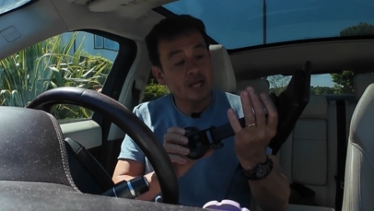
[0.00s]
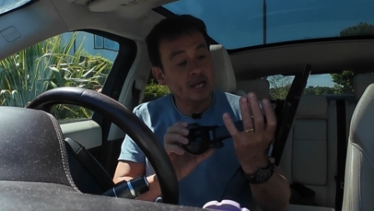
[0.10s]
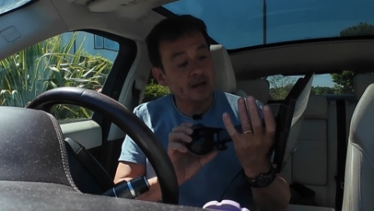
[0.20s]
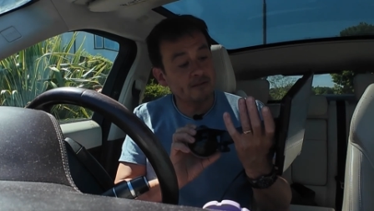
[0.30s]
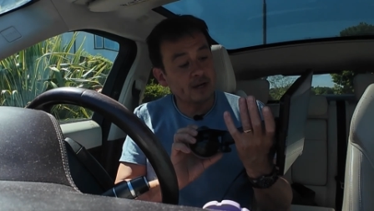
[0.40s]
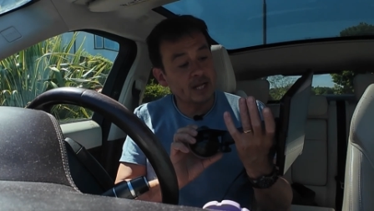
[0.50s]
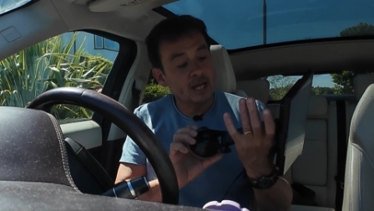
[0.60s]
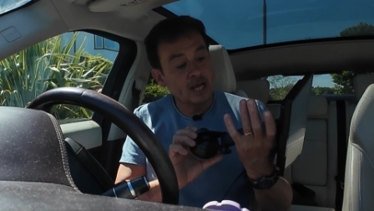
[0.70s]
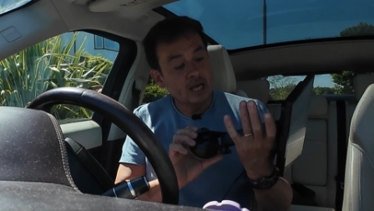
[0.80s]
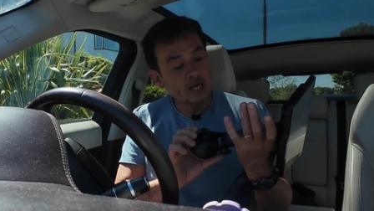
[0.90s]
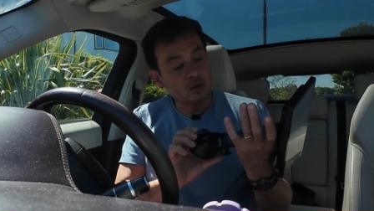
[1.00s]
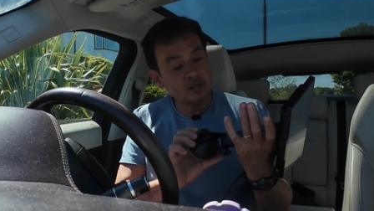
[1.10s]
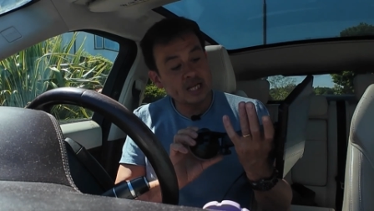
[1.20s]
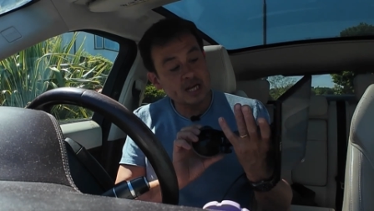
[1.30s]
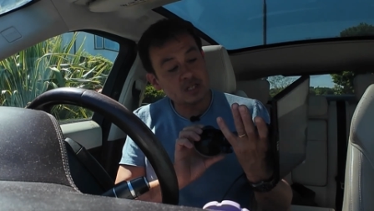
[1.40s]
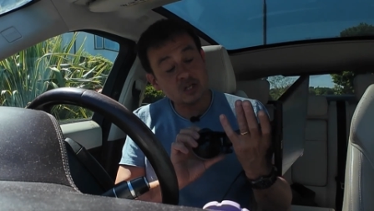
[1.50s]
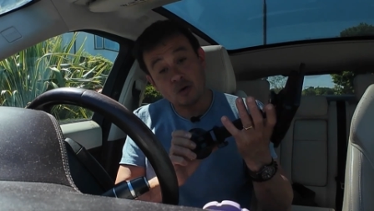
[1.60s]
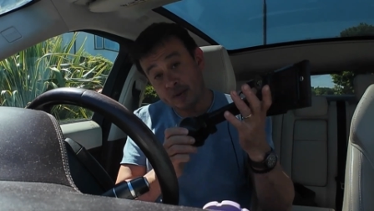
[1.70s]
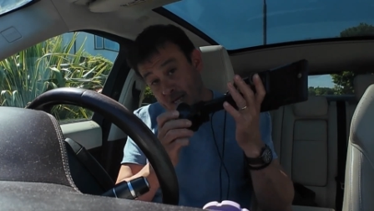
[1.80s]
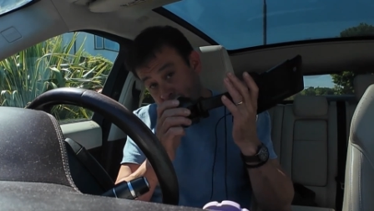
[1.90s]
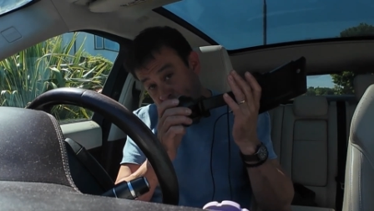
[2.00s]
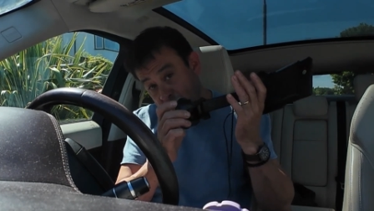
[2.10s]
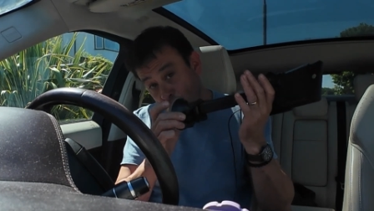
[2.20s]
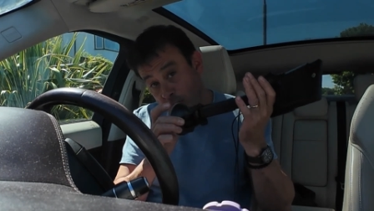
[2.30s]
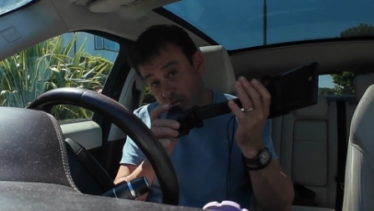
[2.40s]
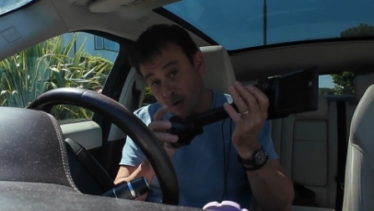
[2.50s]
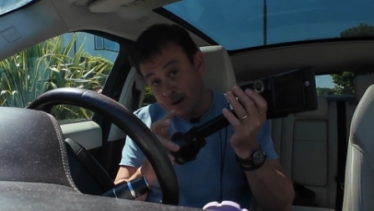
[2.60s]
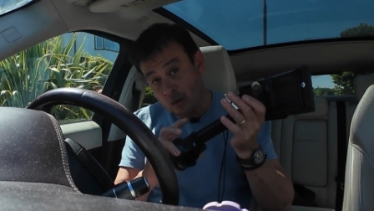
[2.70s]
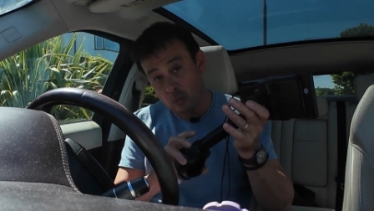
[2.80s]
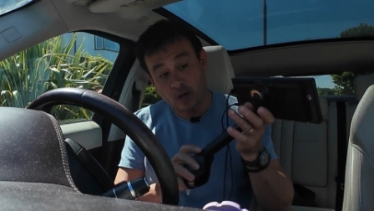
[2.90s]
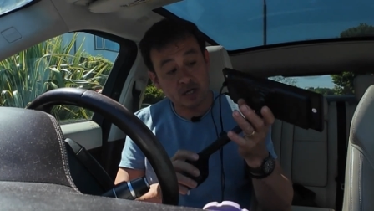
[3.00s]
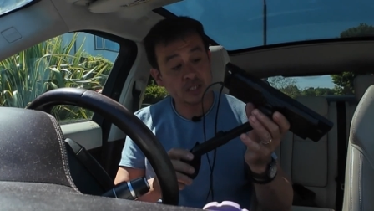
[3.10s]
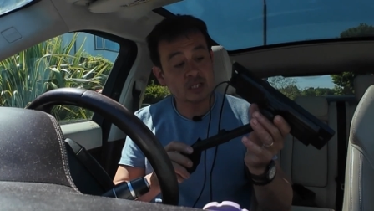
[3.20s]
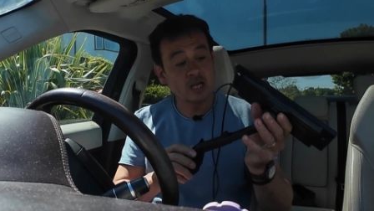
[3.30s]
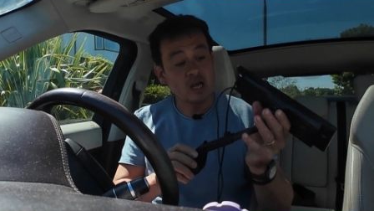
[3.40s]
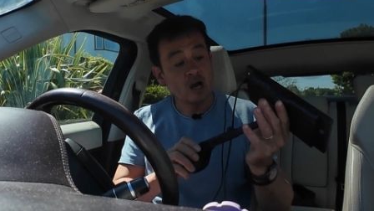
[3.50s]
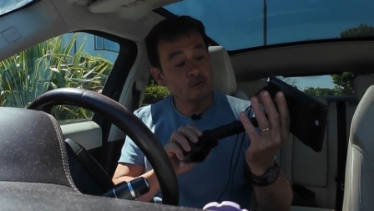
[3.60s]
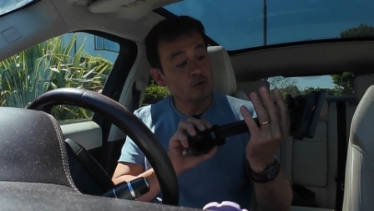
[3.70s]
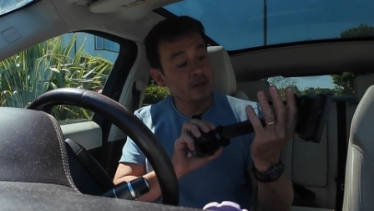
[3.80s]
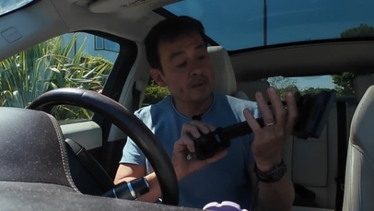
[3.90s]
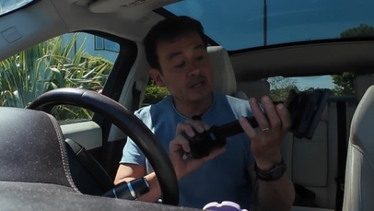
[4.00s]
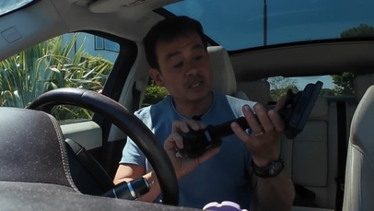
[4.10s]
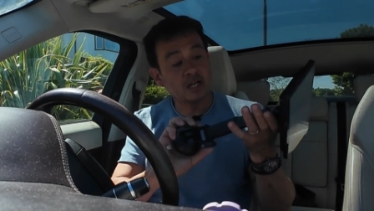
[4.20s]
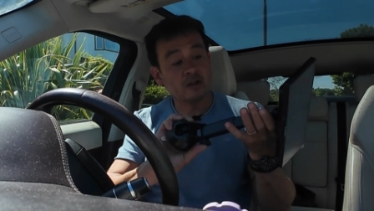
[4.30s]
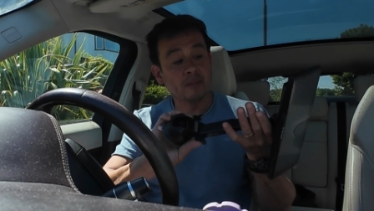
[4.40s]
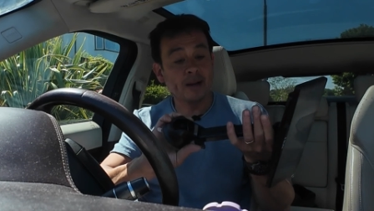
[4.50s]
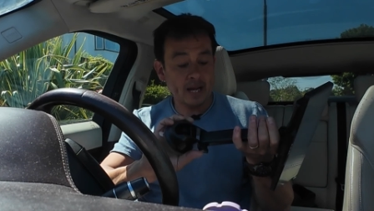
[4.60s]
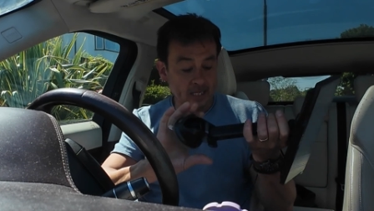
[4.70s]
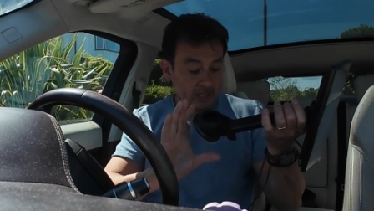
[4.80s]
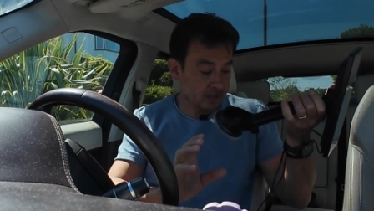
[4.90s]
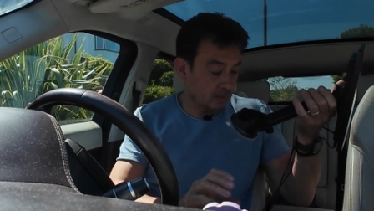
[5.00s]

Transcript: their lovely little telescopic window mount works. I've already mounted it on the back.